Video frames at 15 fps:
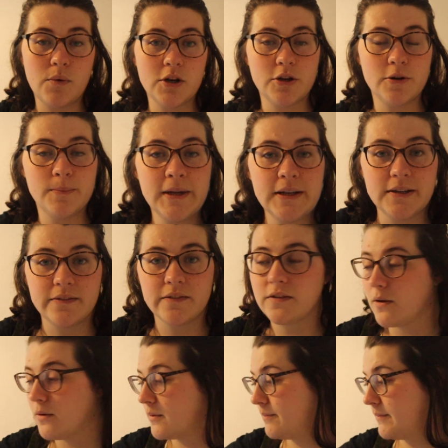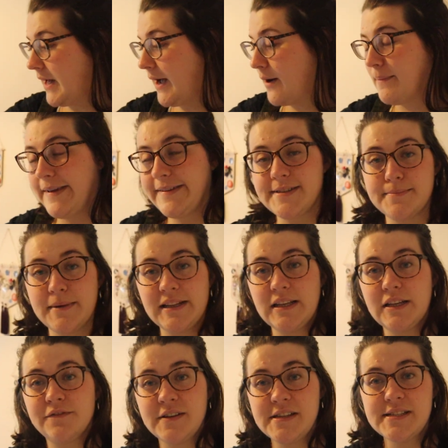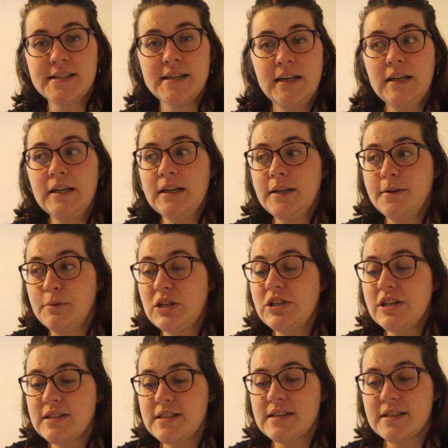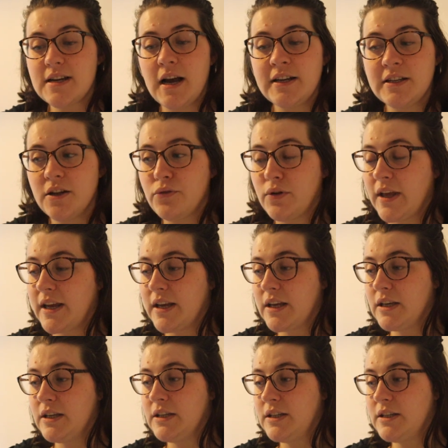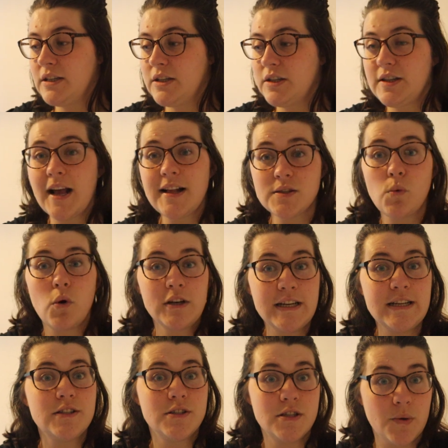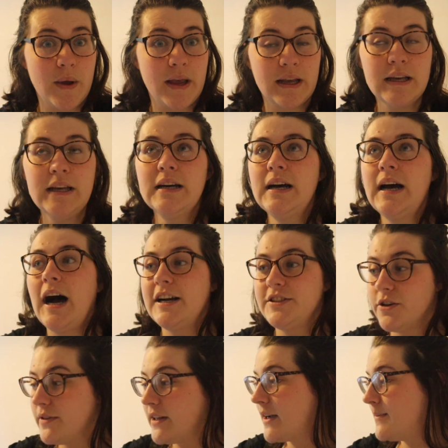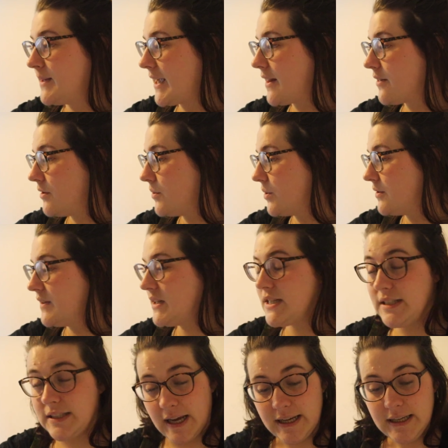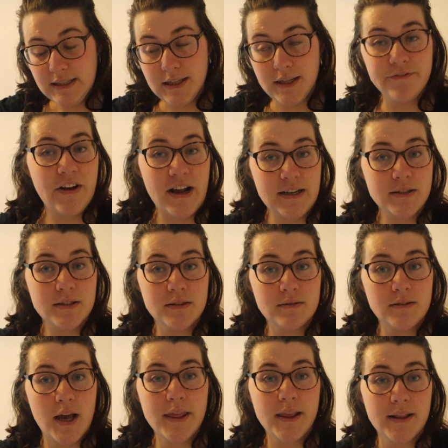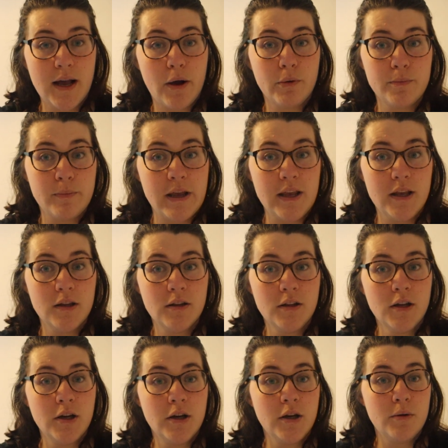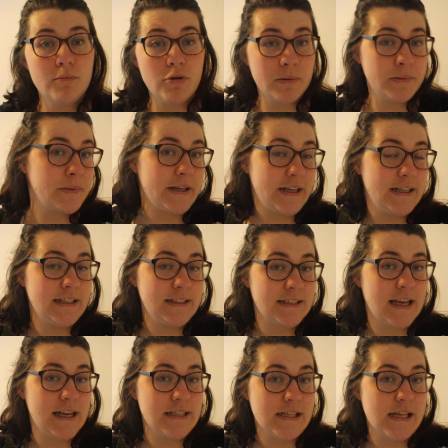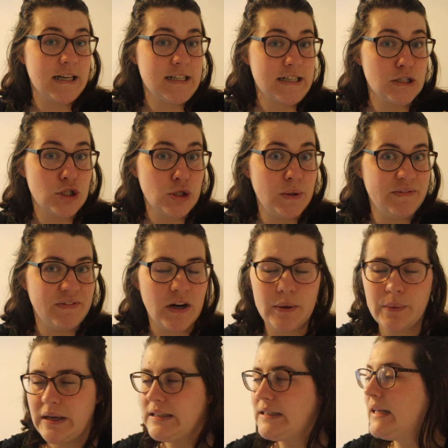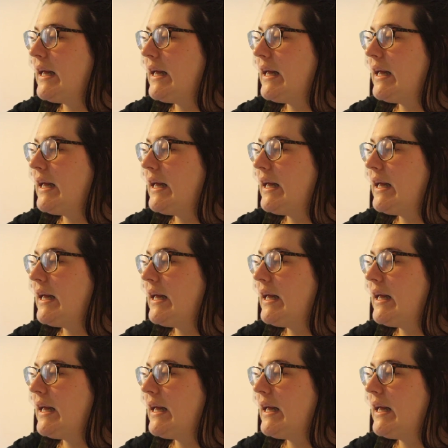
want your opinions on how messy my life is, but just as kind of like, that's what needs doing. I don't think I'm going to get through all of it today. In fact, I think that would be probably an indicator that I didn't do it very well.